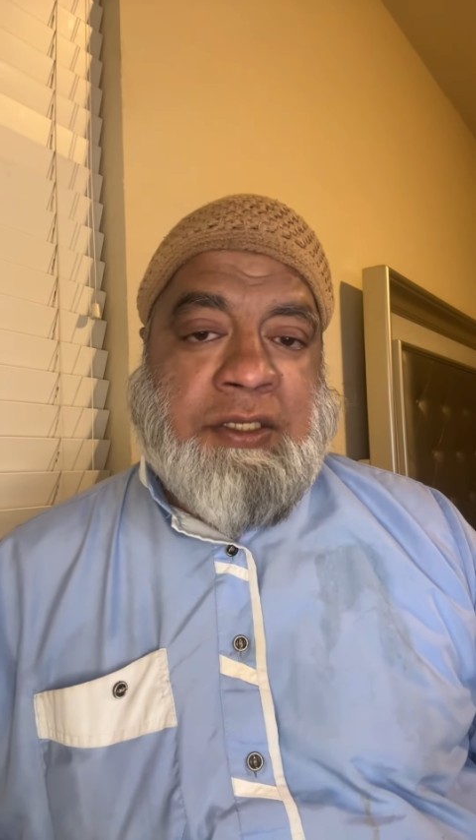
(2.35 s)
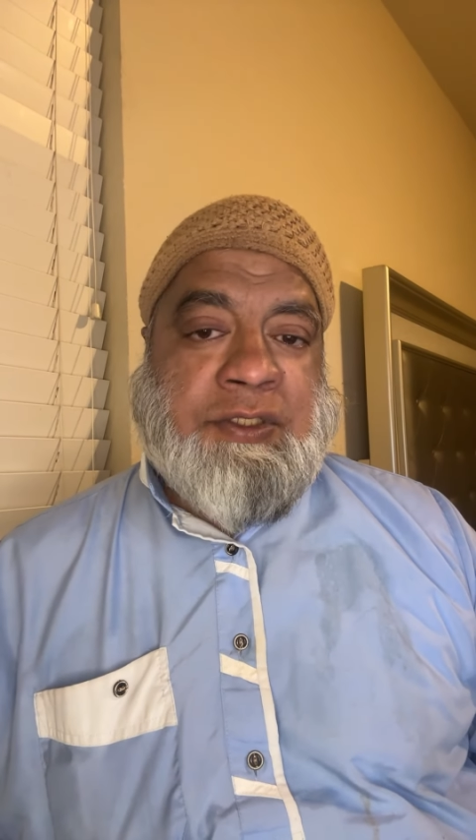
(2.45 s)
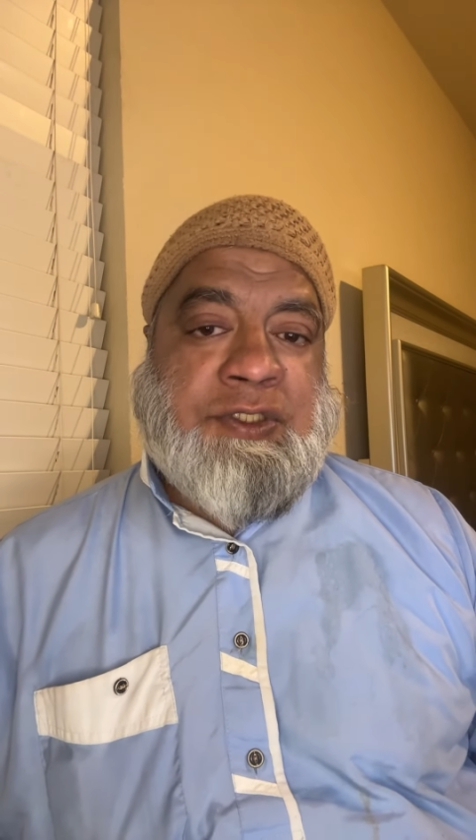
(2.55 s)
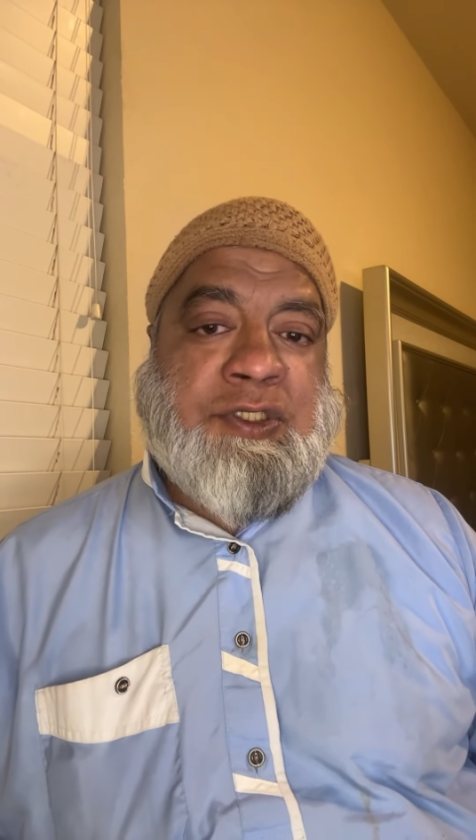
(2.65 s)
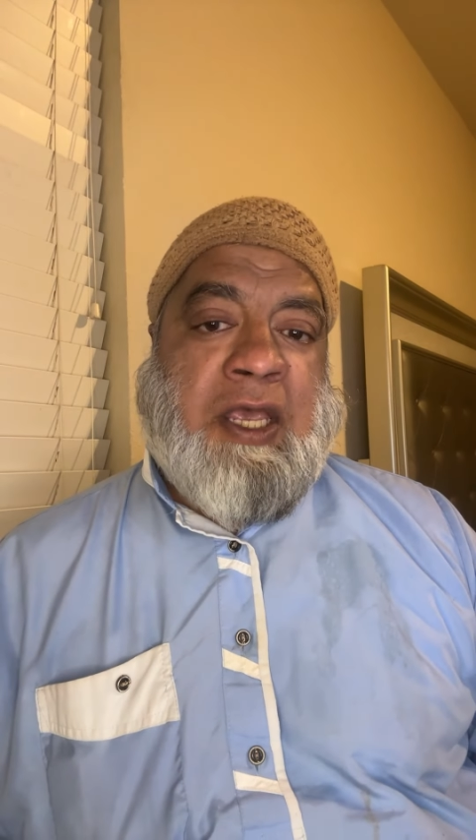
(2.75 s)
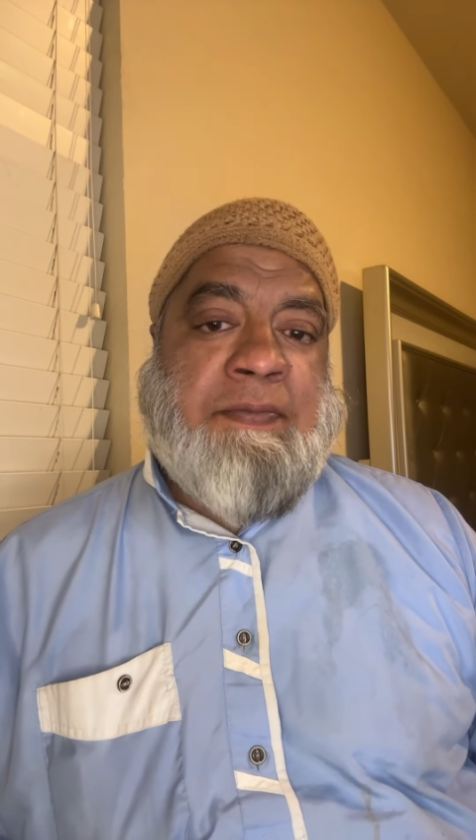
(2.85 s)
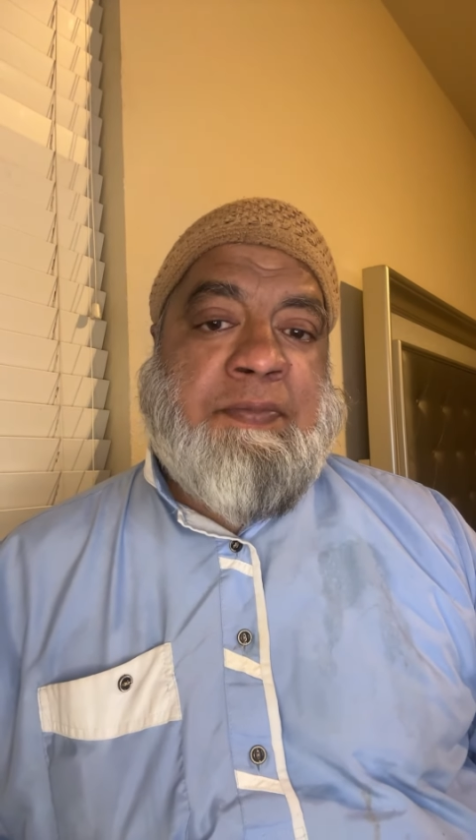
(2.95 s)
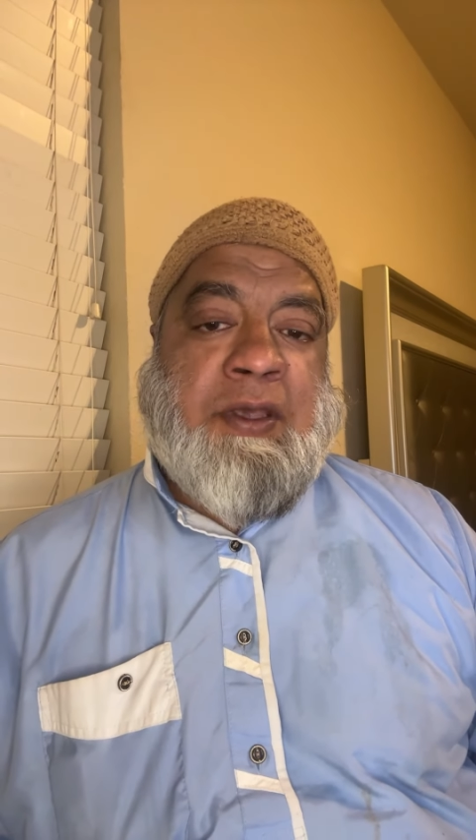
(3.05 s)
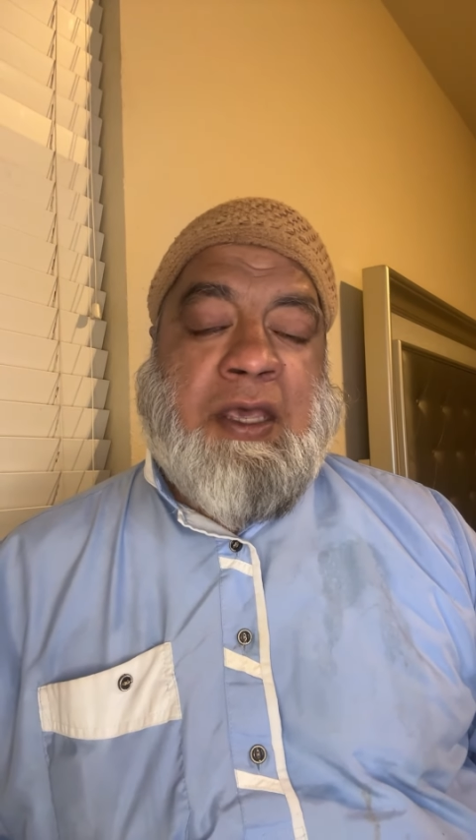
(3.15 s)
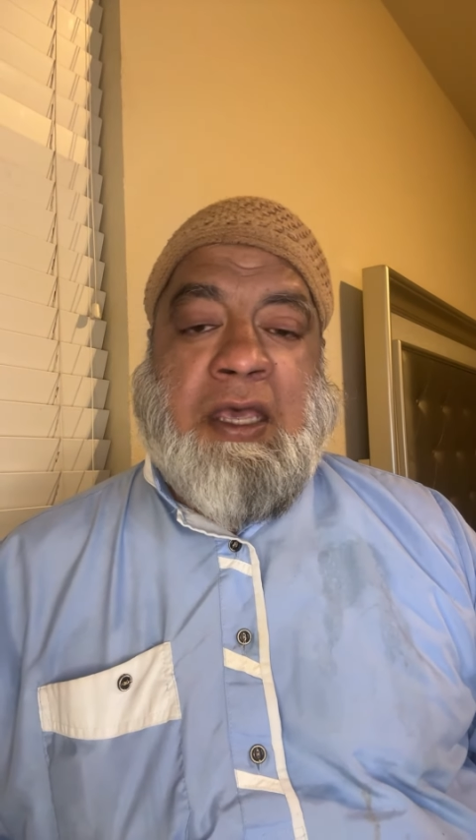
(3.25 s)
you
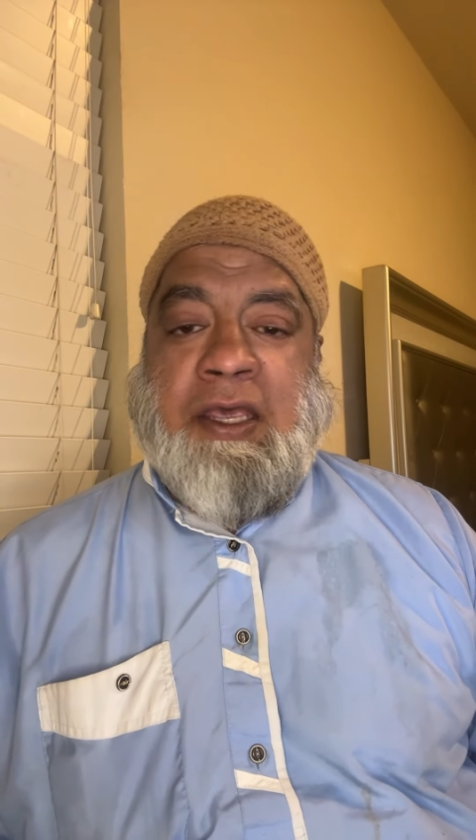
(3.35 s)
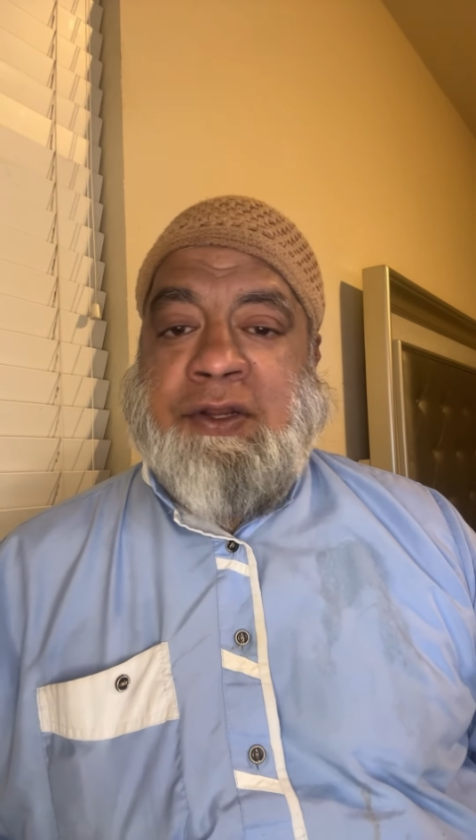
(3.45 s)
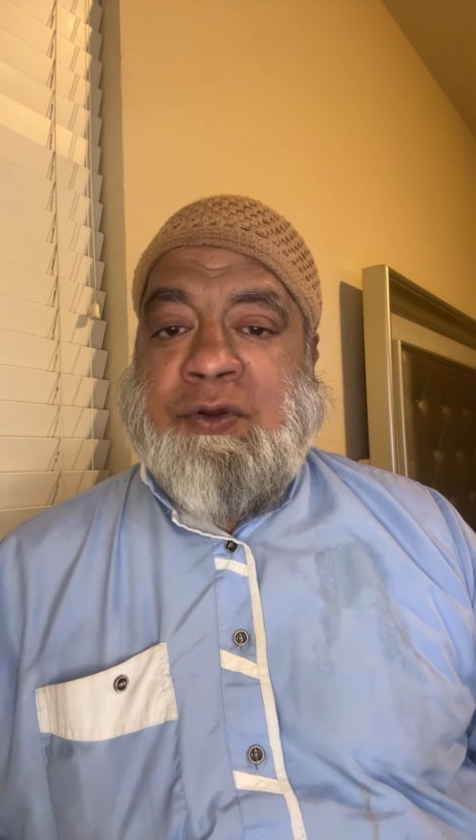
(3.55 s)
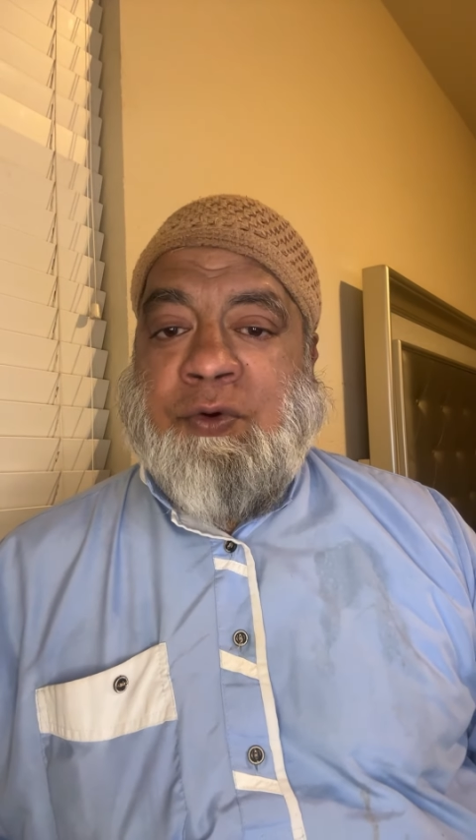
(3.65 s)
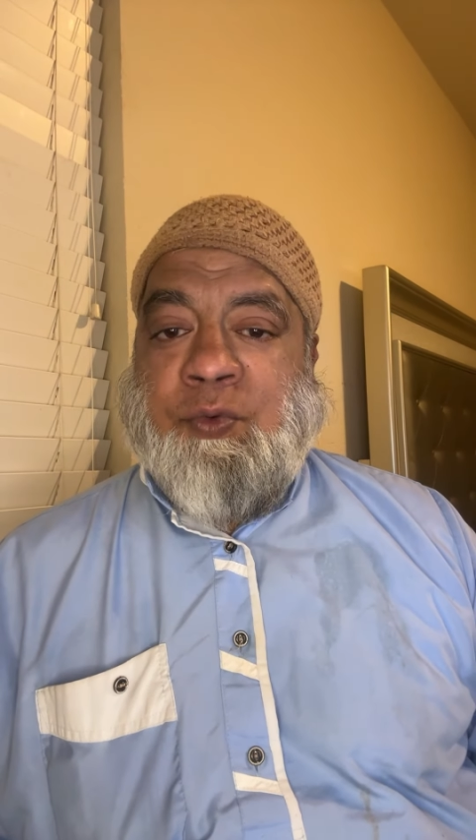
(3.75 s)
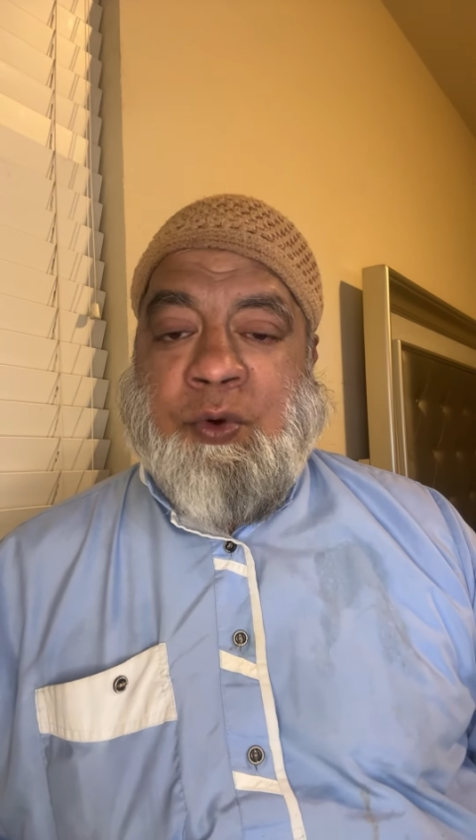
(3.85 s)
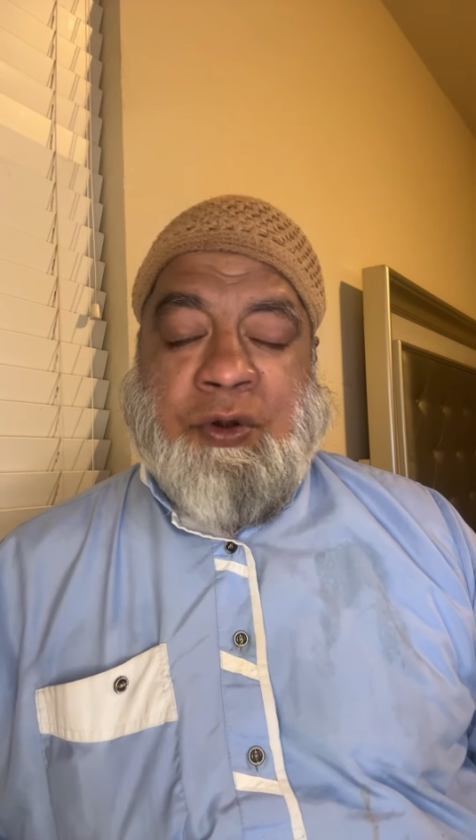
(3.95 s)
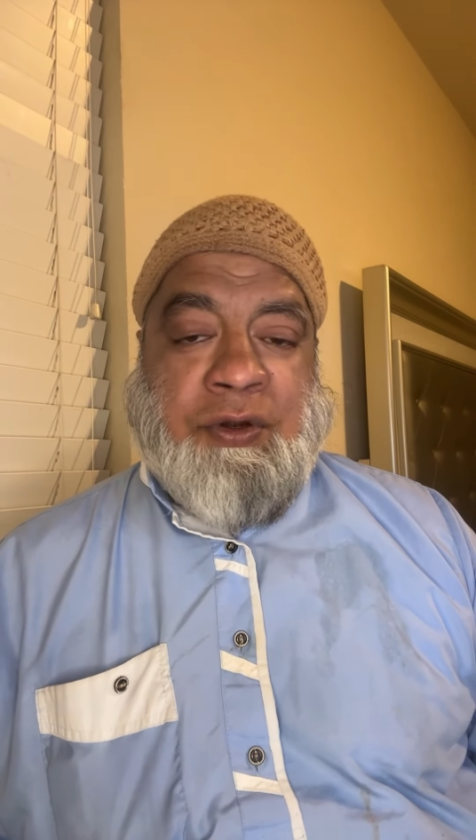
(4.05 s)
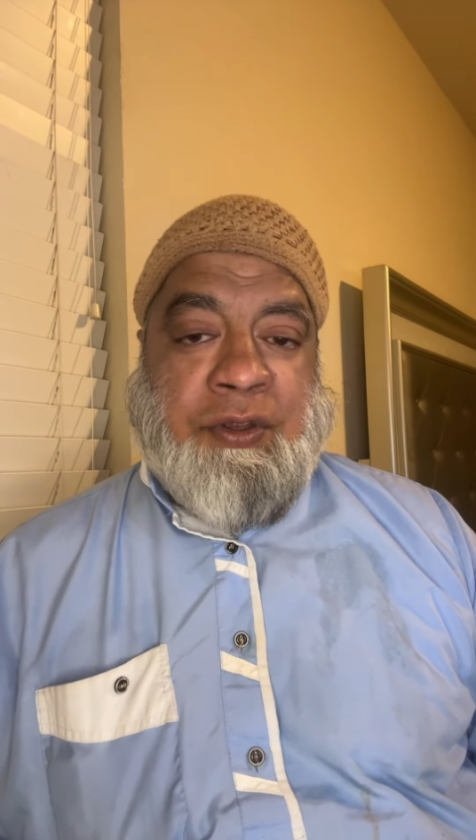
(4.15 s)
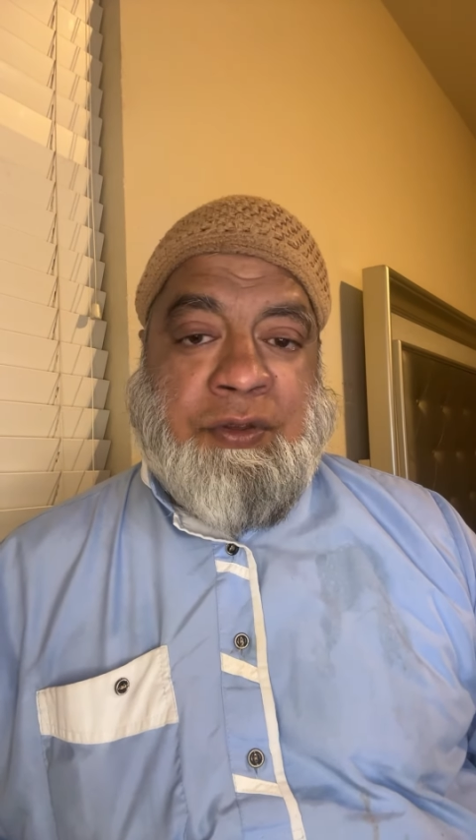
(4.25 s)
stop on a
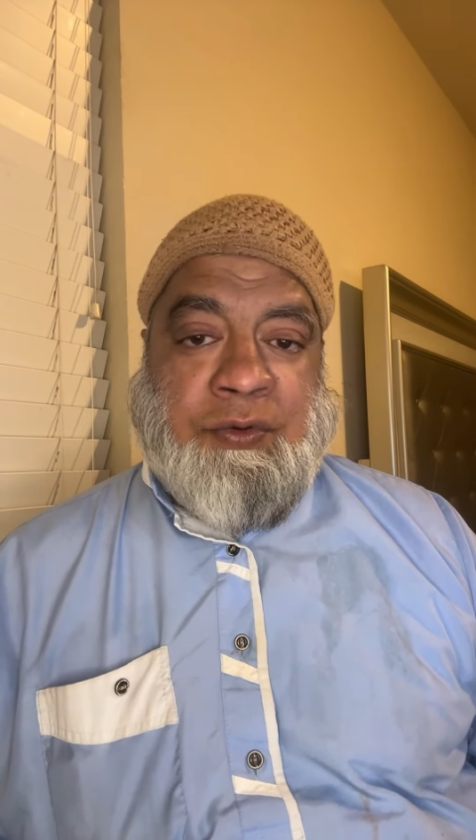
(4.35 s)
word